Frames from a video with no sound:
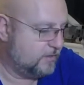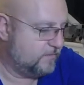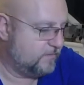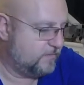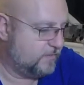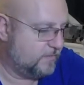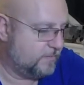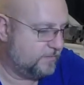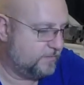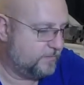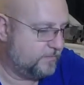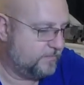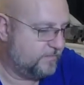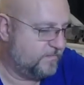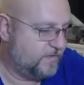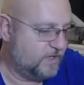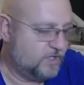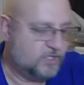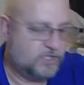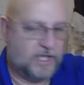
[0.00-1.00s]
for
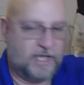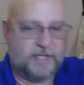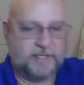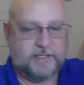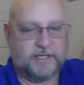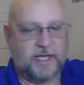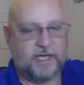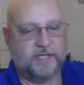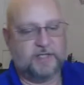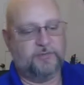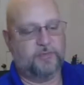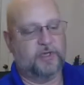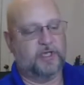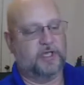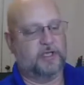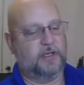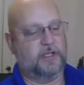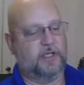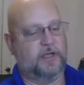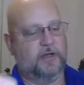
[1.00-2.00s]
fish that size,
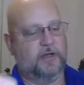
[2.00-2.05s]
but you